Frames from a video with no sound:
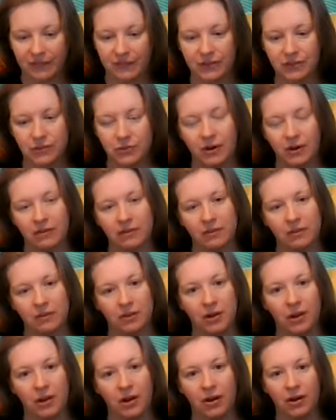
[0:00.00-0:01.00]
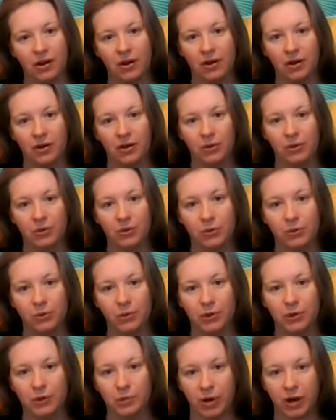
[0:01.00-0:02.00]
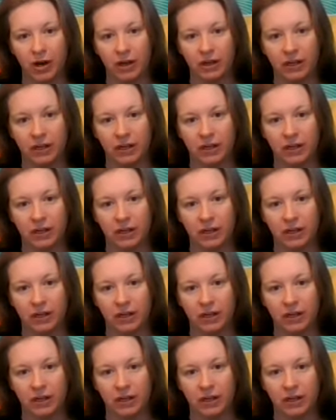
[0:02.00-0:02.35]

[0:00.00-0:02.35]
Have it travel all through your body.